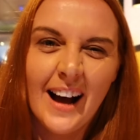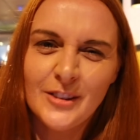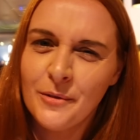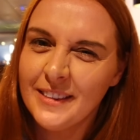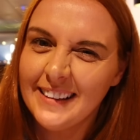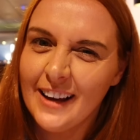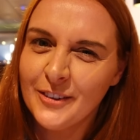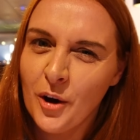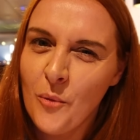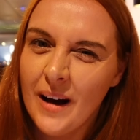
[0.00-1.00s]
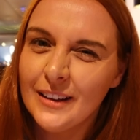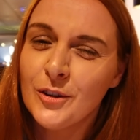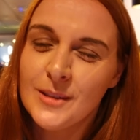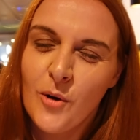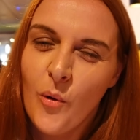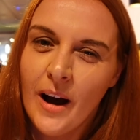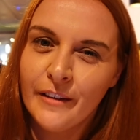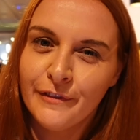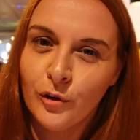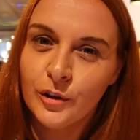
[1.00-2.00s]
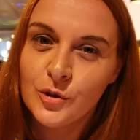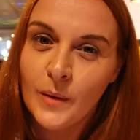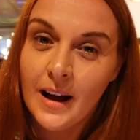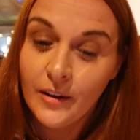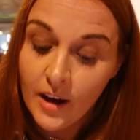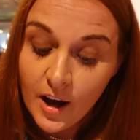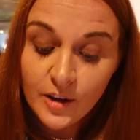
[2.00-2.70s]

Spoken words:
I don't think that'd go well because I'm quite full as well.